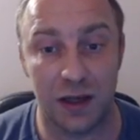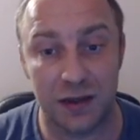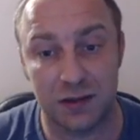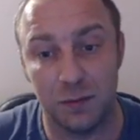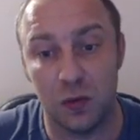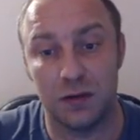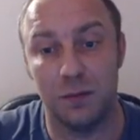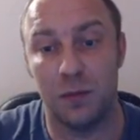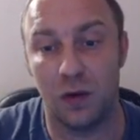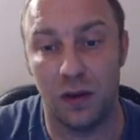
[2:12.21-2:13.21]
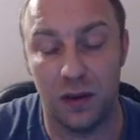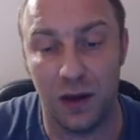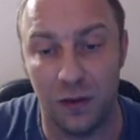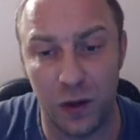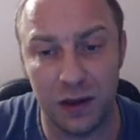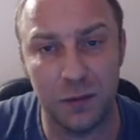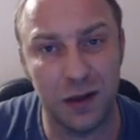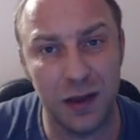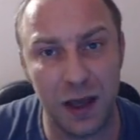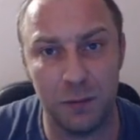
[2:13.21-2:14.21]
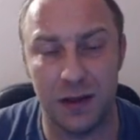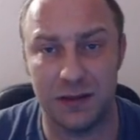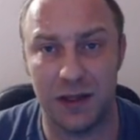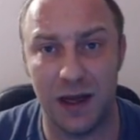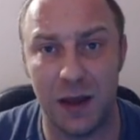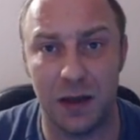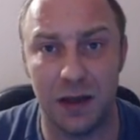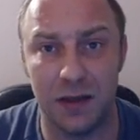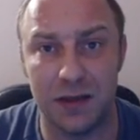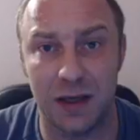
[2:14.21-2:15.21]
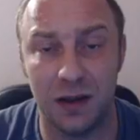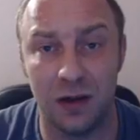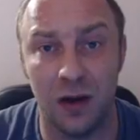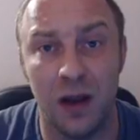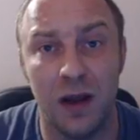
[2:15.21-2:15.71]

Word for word: That's the most important thing. When the game is dynamic in the center,